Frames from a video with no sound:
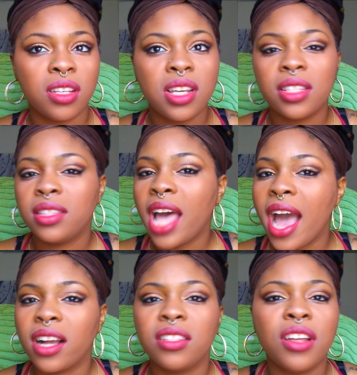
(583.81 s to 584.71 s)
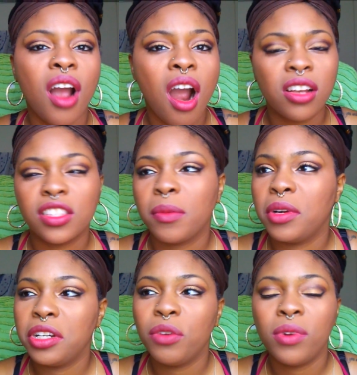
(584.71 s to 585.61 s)
It's not, because there are some
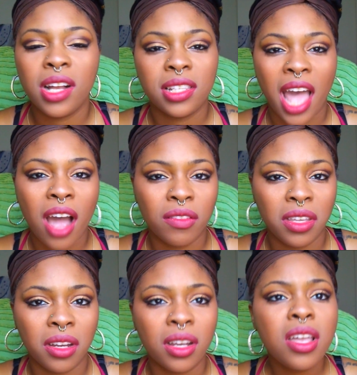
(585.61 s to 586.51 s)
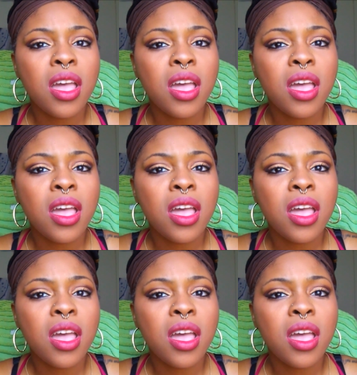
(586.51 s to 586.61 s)
good ones out there.